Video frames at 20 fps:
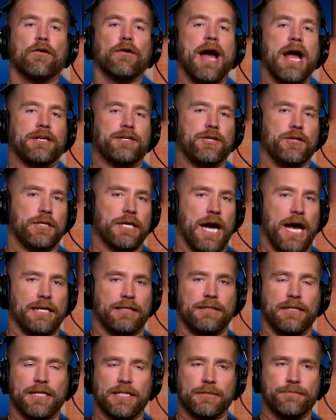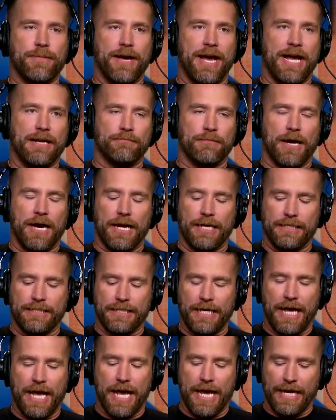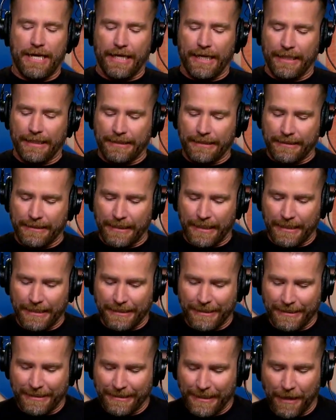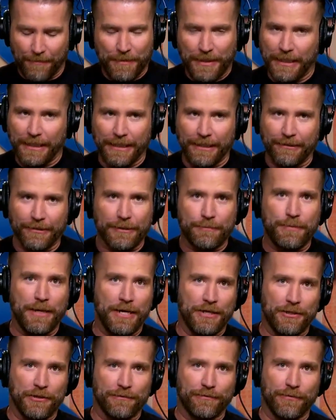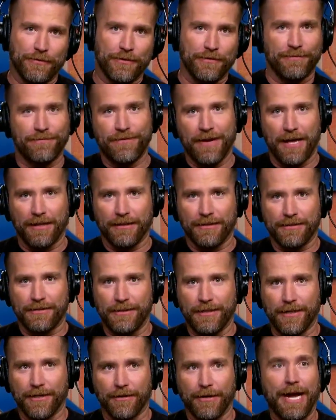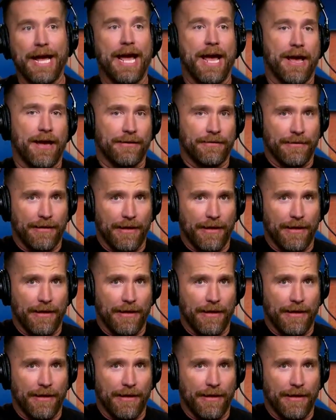right, you guys, this made my day. It's something a little special for the fellas here and